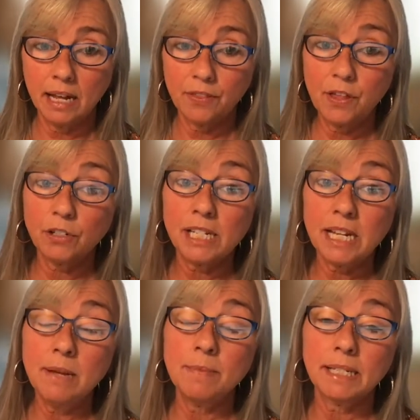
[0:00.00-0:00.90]
their
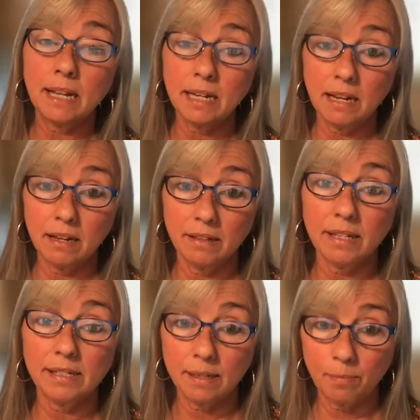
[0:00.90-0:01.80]
team is getting
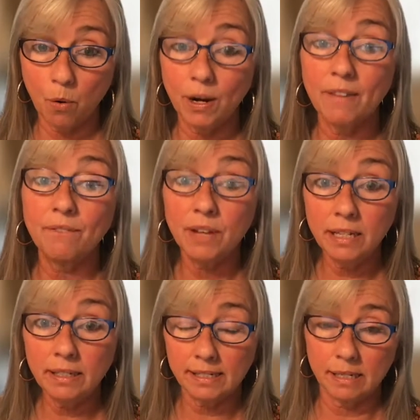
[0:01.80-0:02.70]
the support and
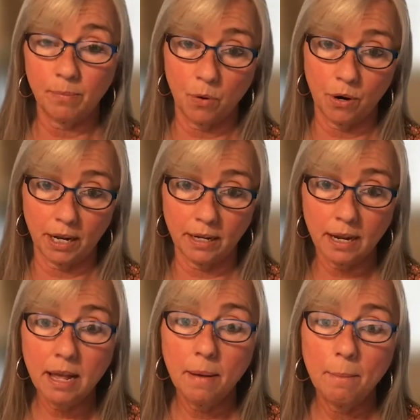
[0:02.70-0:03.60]
feeling supported
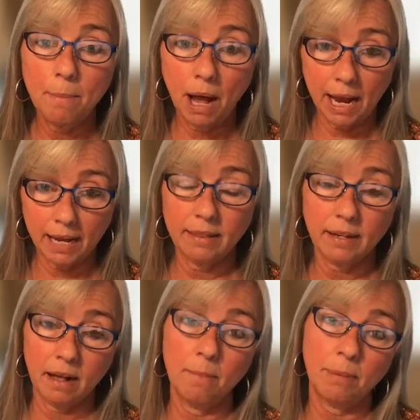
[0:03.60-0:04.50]
by the
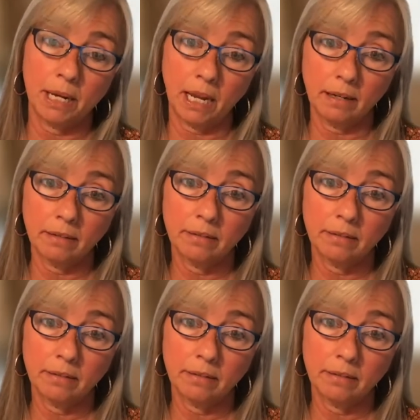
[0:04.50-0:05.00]
company.